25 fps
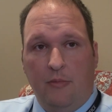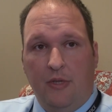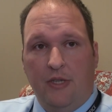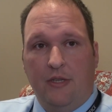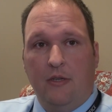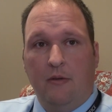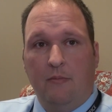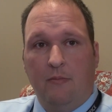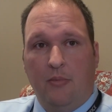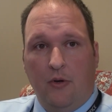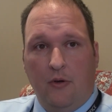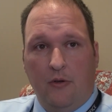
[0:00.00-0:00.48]

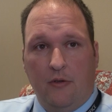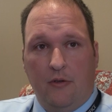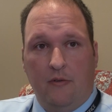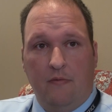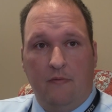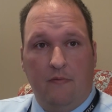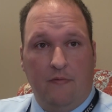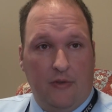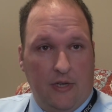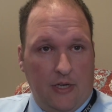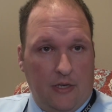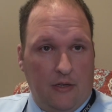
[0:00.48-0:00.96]
missing person
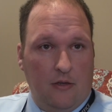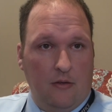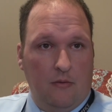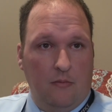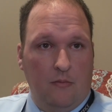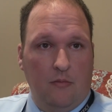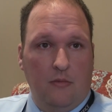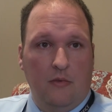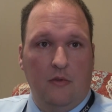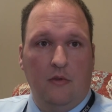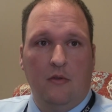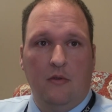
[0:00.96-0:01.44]

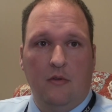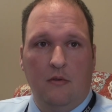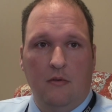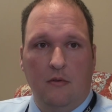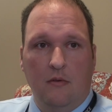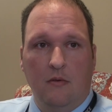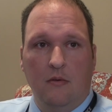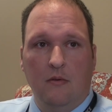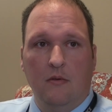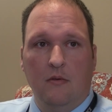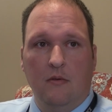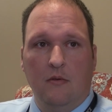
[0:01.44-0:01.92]
victims
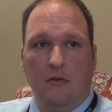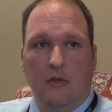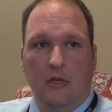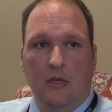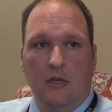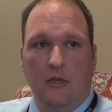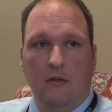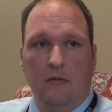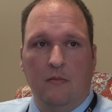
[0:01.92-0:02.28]
or,